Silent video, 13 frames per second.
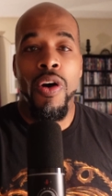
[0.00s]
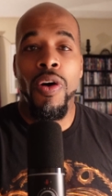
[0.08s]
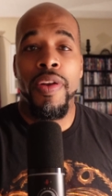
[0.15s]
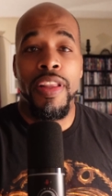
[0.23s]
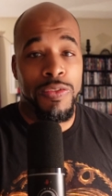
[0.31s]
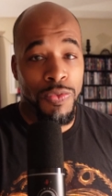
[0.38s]

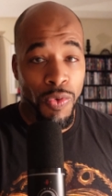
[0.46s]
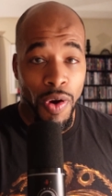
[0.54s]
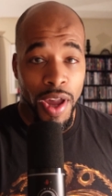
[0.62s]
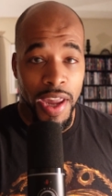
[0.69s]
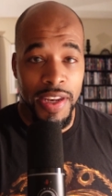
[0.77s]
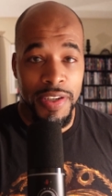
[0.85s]
on his
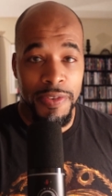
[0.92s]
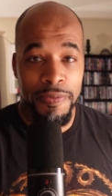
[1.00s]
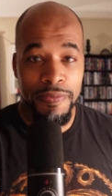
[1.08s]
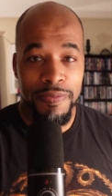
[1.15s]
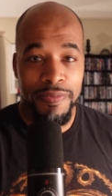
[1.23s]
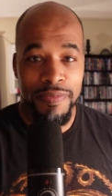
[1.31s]
forehead
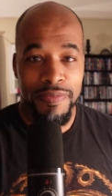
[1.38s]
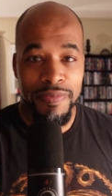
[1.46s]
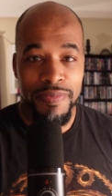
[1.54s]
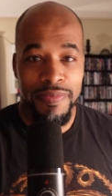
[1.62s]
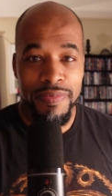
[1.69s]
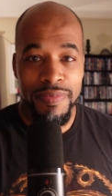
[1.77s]

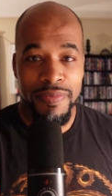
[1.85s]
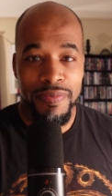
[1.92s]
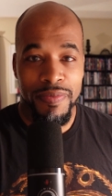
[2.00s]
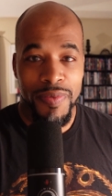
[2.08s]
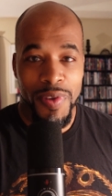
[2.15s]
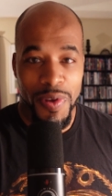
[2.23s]

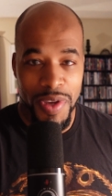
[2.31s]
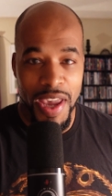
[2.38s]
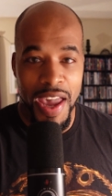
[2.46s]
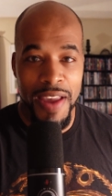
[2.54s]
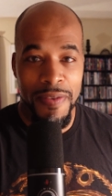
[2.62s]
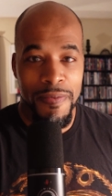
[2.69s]

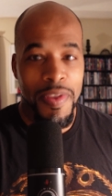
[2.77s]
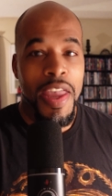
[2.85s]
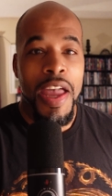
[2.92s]
okay